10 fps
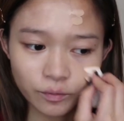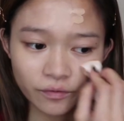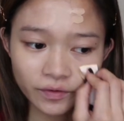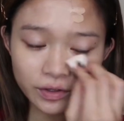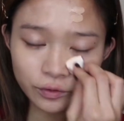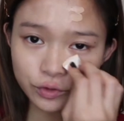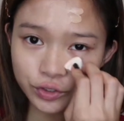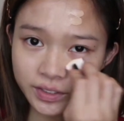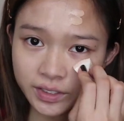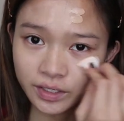with a
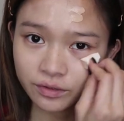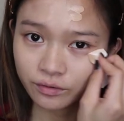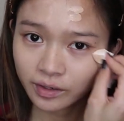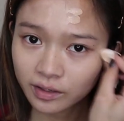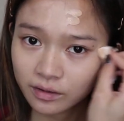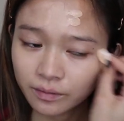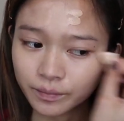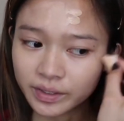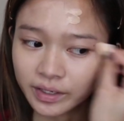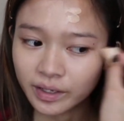neutral skin tone color,
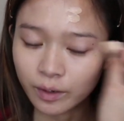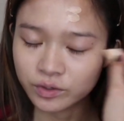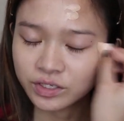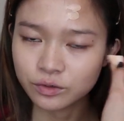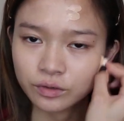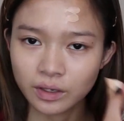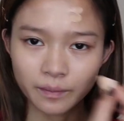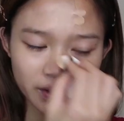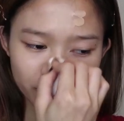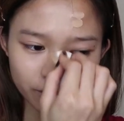but then I was
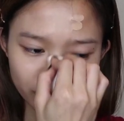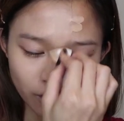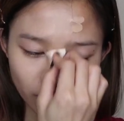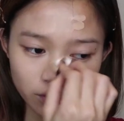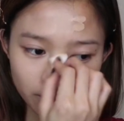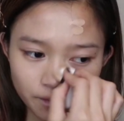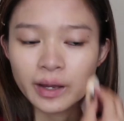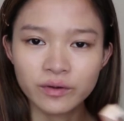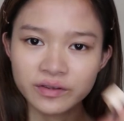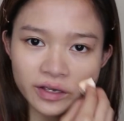a bit wrong.
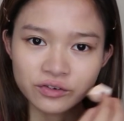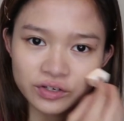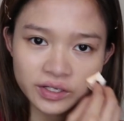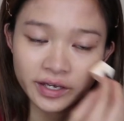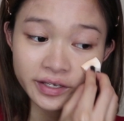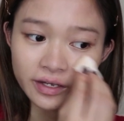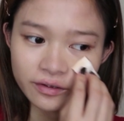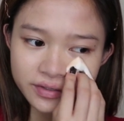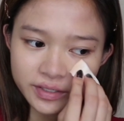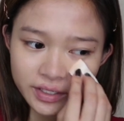I was actually a
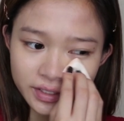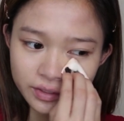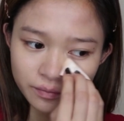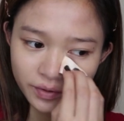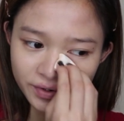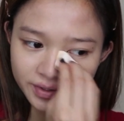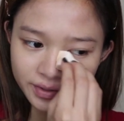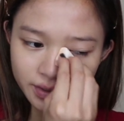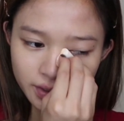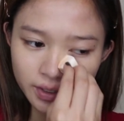yellow skin tone
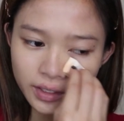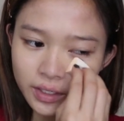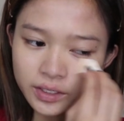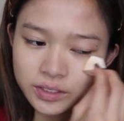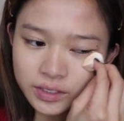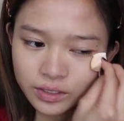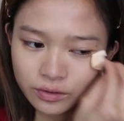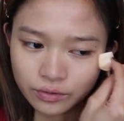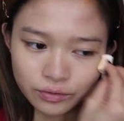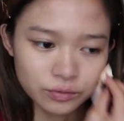person.
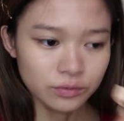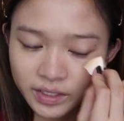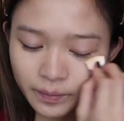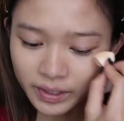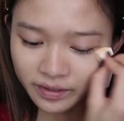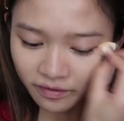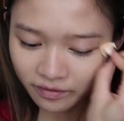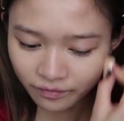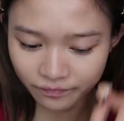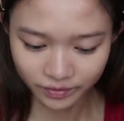So the Double Glossy
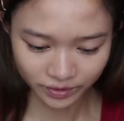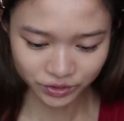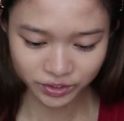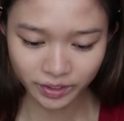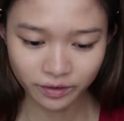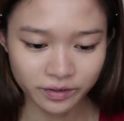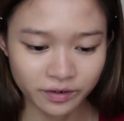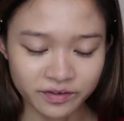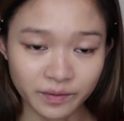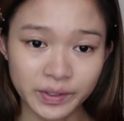Serum Foundation I got
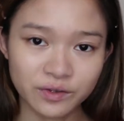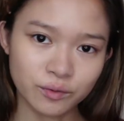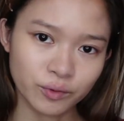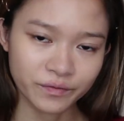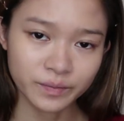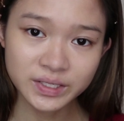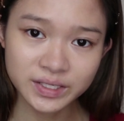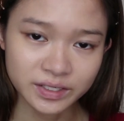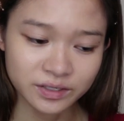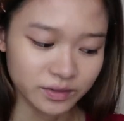here is a bit too bright for my
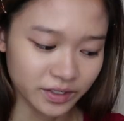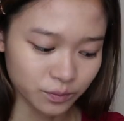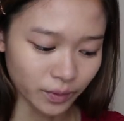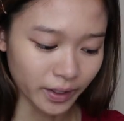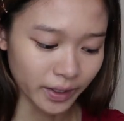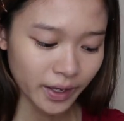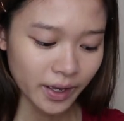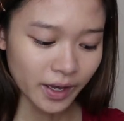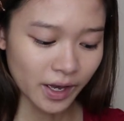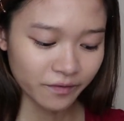skin, so that's why
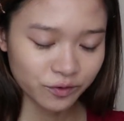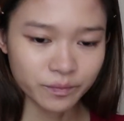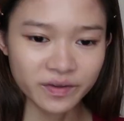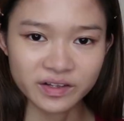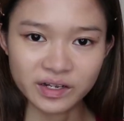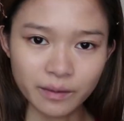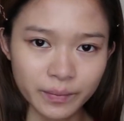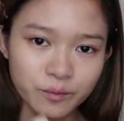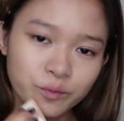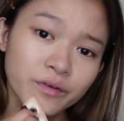I have to mix a little
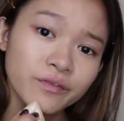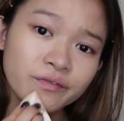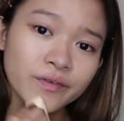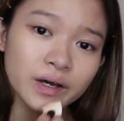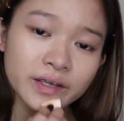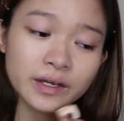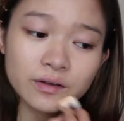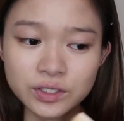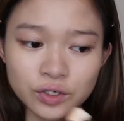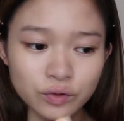bit with a
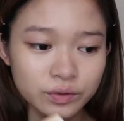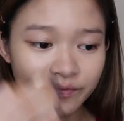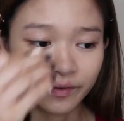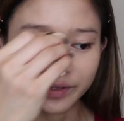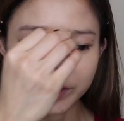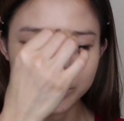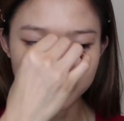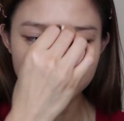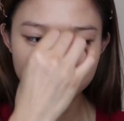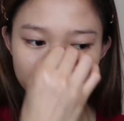yellow tone
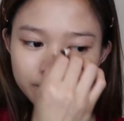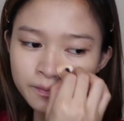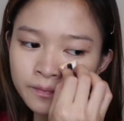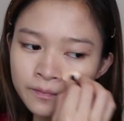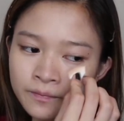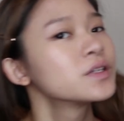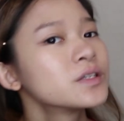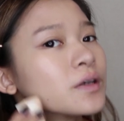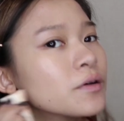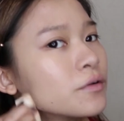foundation.
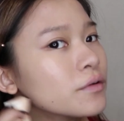So